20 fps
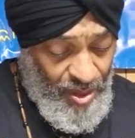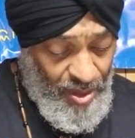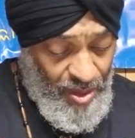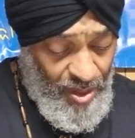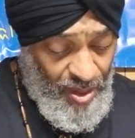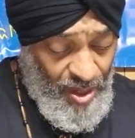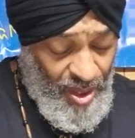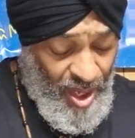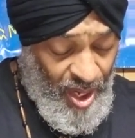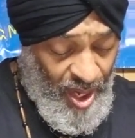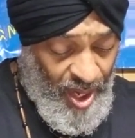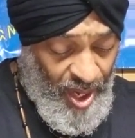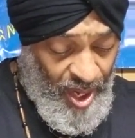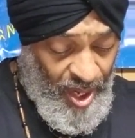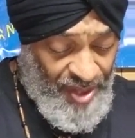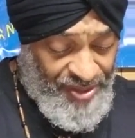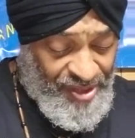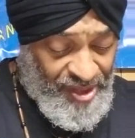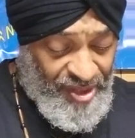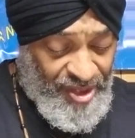
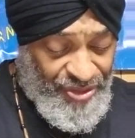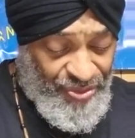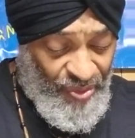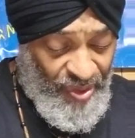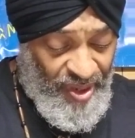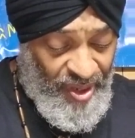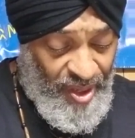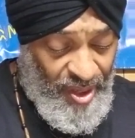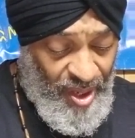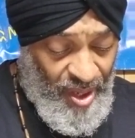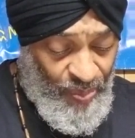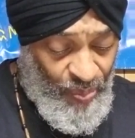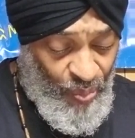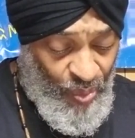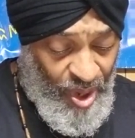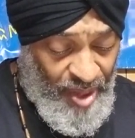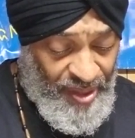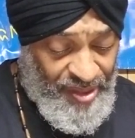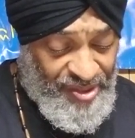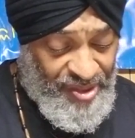
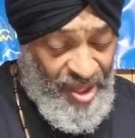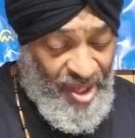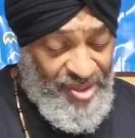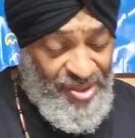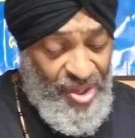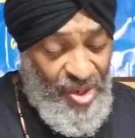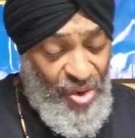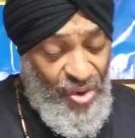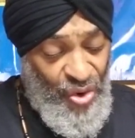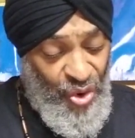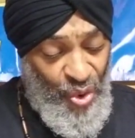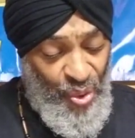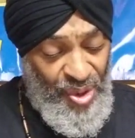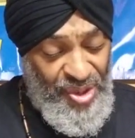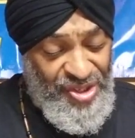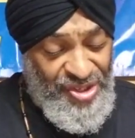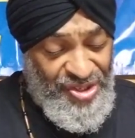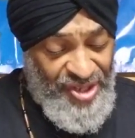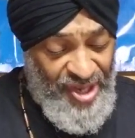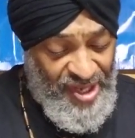63:1 it says, "Who
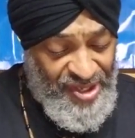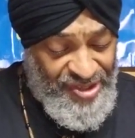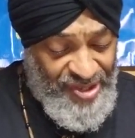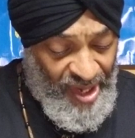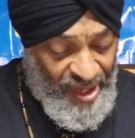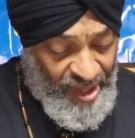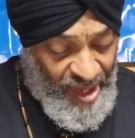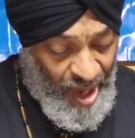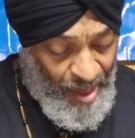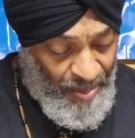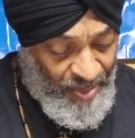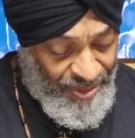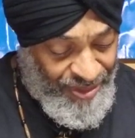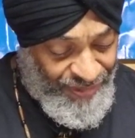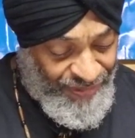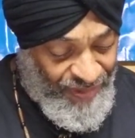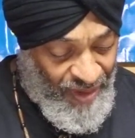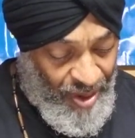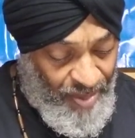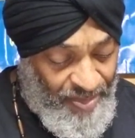is this that cometh
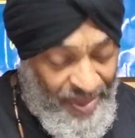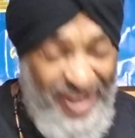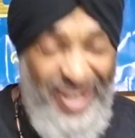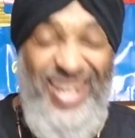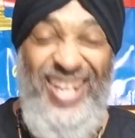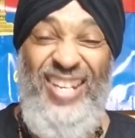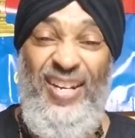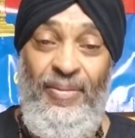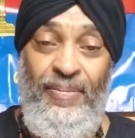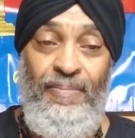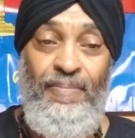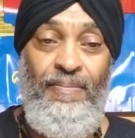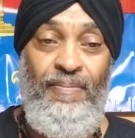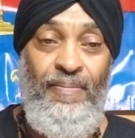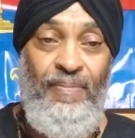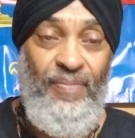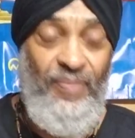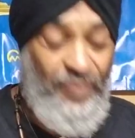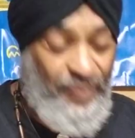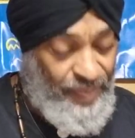from Edom?"
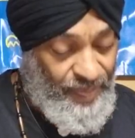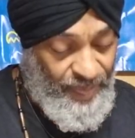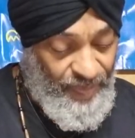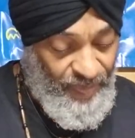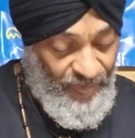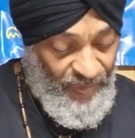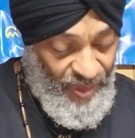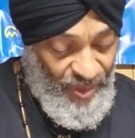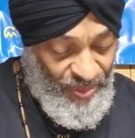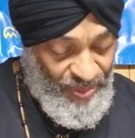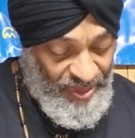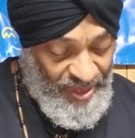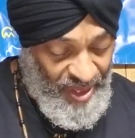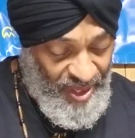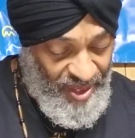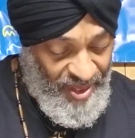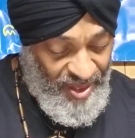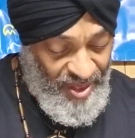Okay.